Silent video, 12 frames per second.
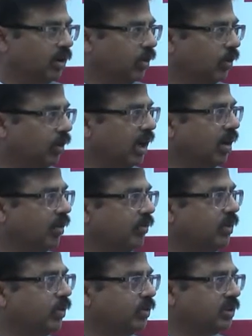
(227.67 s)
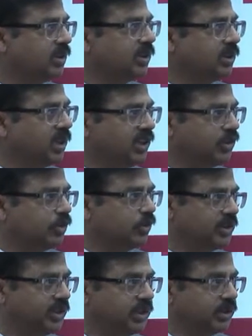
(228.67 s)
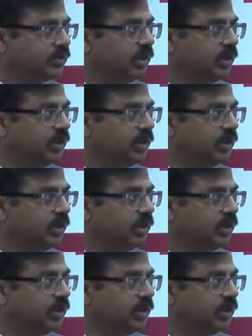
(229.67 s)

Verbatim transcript: holder of those resources.